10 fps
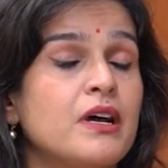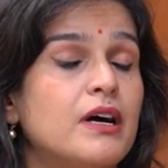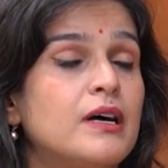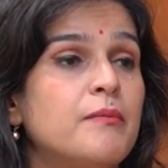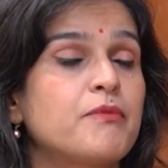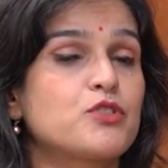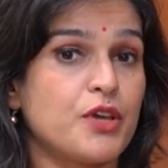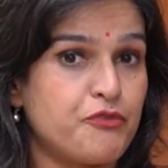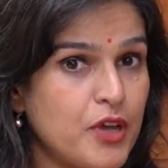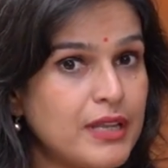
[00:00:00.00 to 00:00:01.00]
So
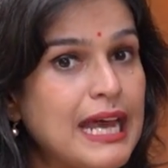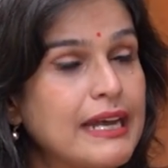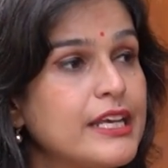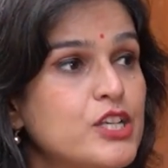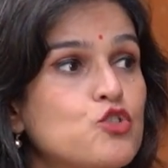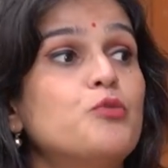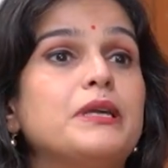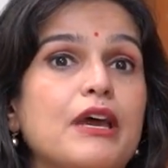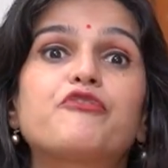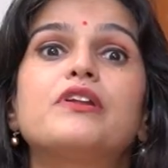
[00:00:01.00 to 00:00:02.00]
if you're in that age
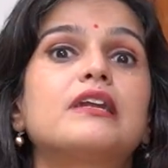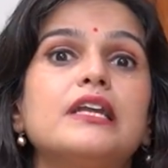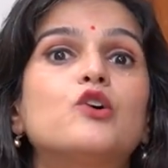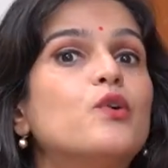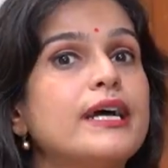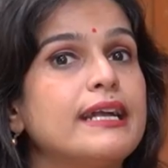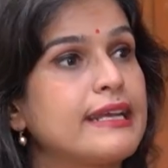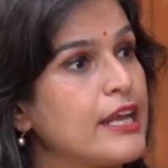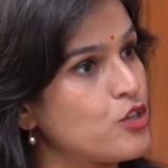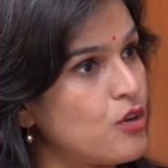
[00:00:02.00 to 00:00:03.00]
group, definitely go ahead
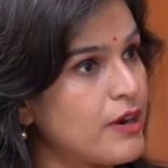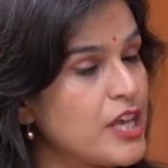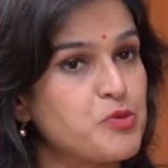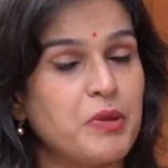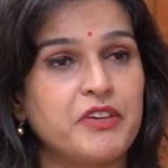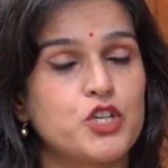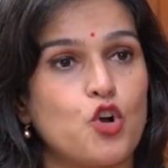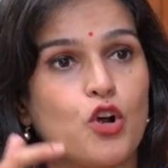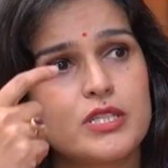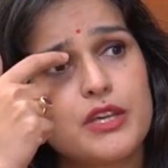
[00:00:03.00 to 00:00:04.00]
and get your HPV
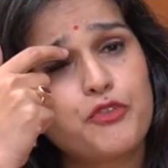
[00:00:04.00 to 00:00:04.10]
shots.